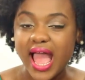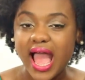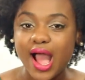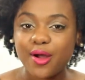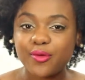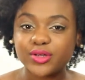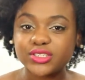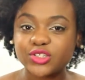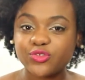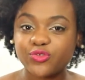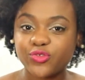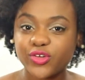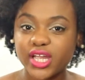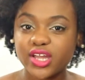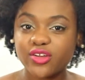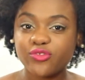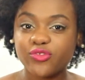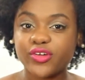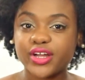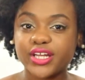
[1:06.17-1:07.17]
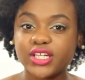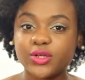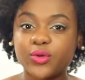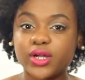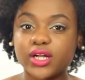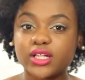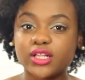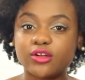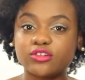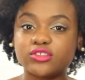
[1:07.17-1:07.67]
I was afraid for
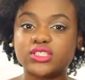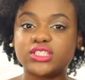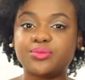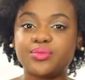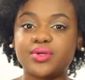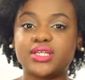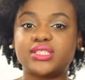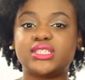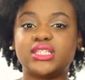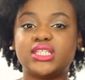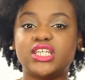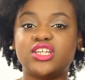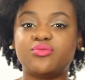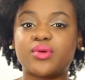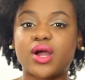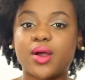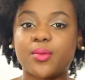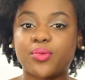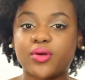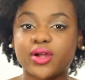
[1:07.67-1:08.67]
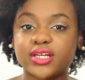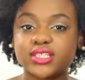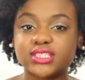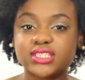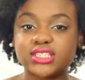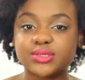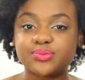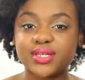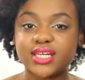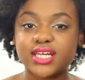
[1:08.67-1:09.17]
anyone close to me to leave my
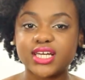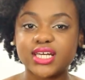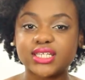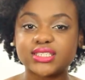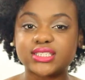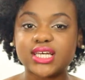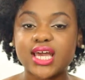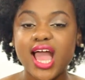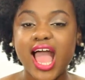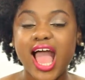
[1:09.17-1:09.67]
presence because